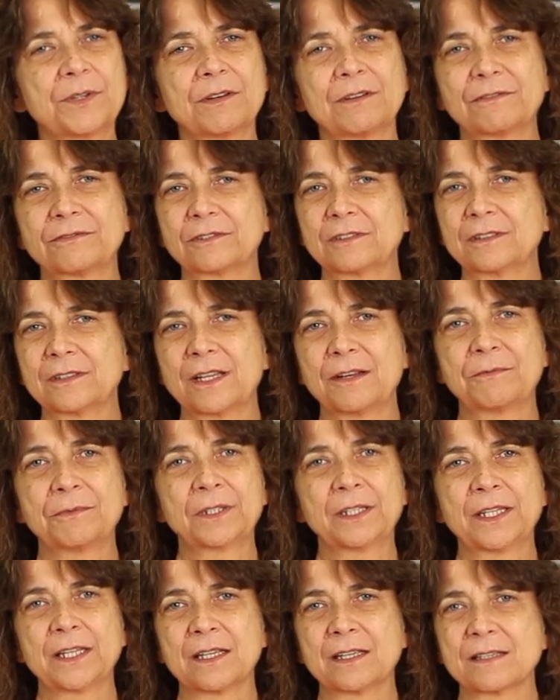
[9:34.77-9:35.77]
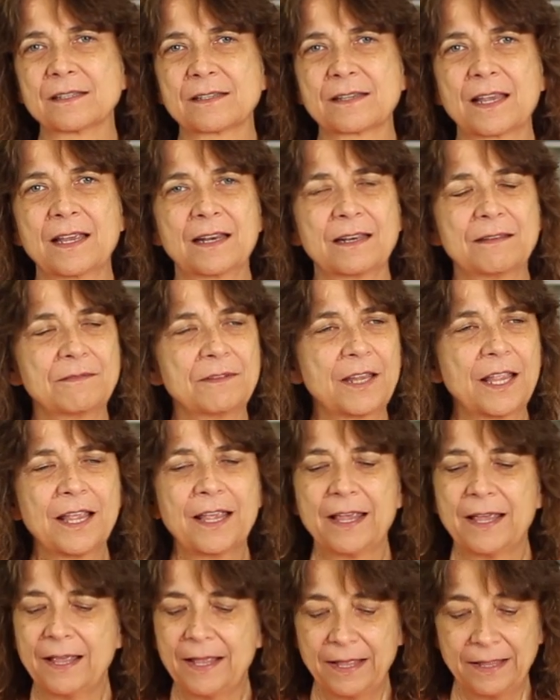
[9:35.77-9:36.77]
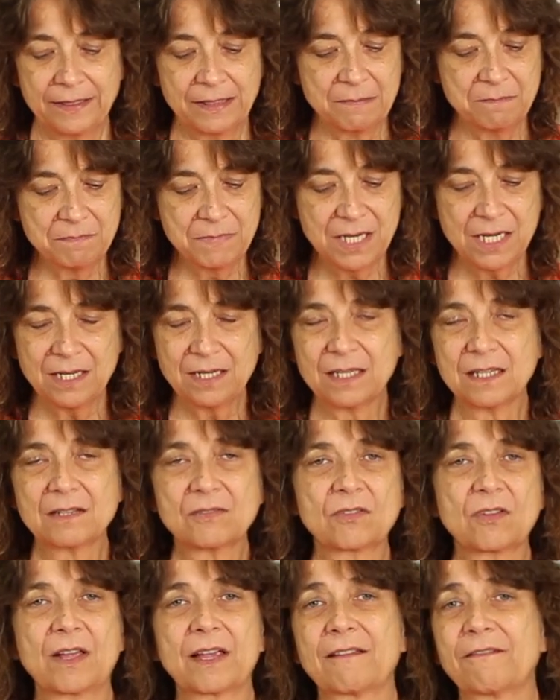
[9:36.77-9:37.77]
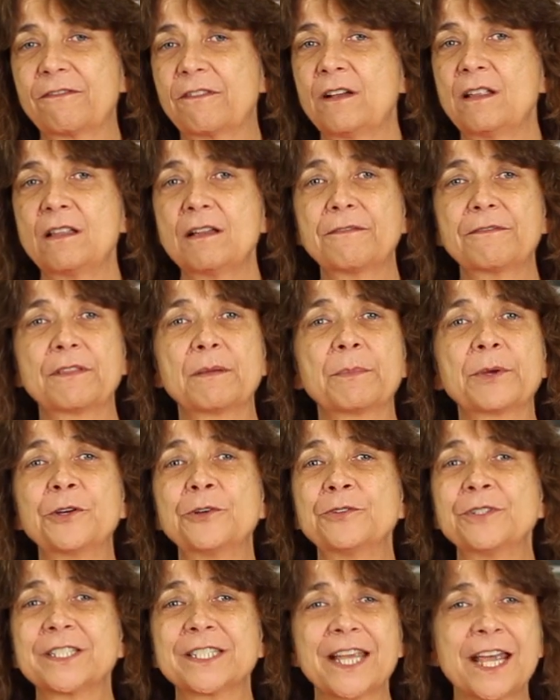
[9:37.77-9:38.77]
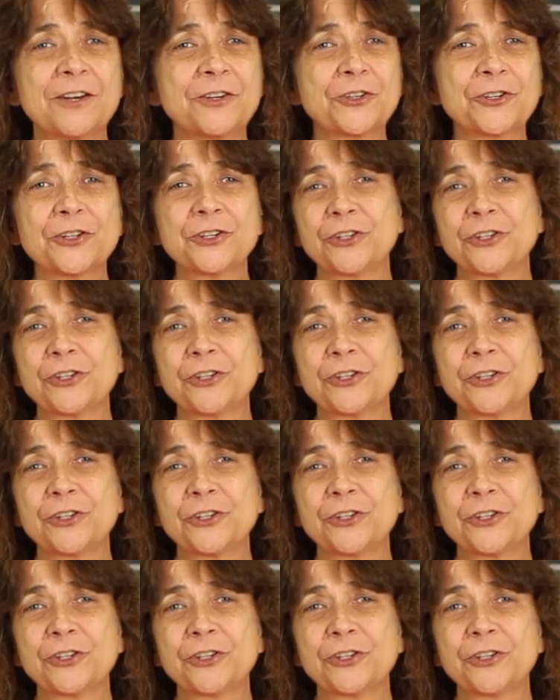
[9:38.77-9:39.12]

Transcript: beautiful. It really is. And the meat is like fall off the bone tender.